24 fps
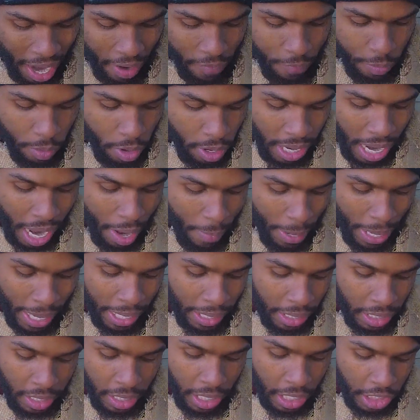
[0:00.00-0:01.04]
have poured out my
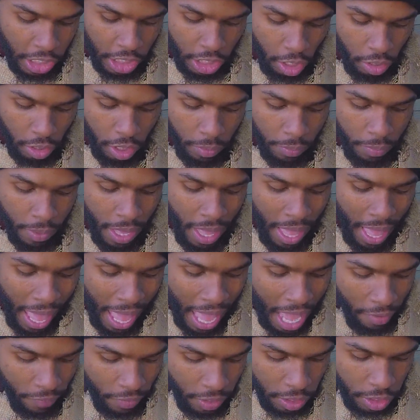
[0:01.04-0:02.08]
indignation on them. I
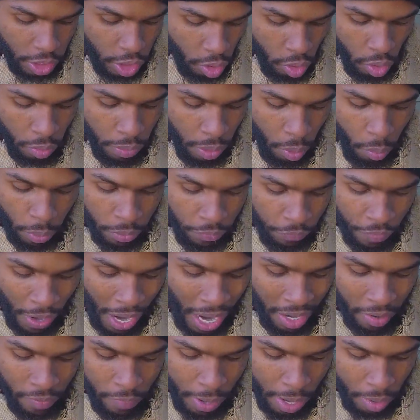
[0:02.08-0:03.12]
have consumed them with
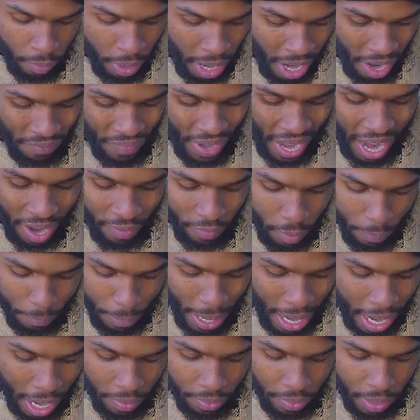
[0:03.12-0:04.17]
fire of my wrath. I have
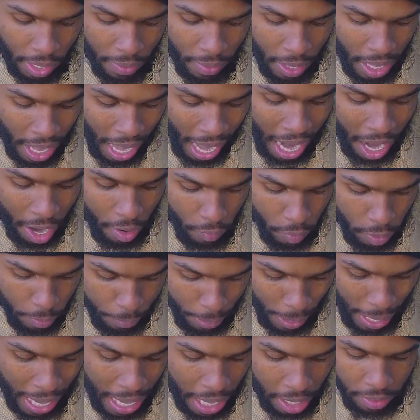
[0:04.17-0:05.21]
repaired, I have
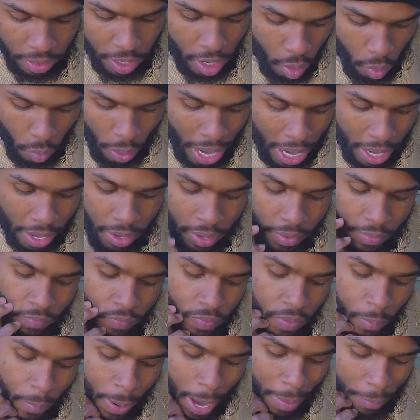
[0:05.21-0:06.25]
repaid their way
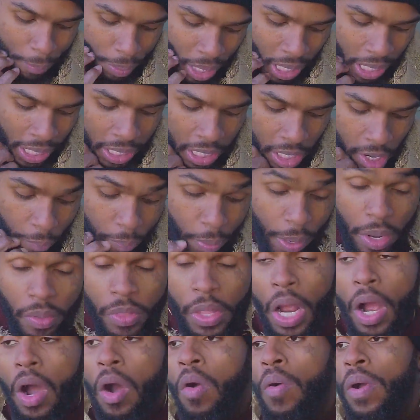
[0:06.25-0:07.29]
by bringing it upon
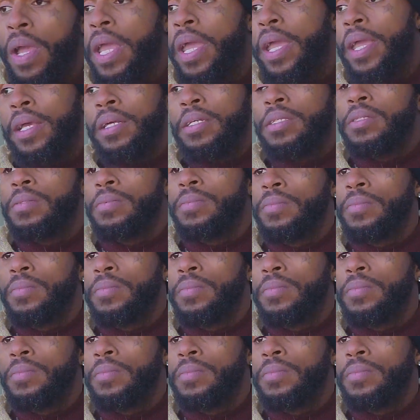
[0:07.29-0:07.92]
their own heads.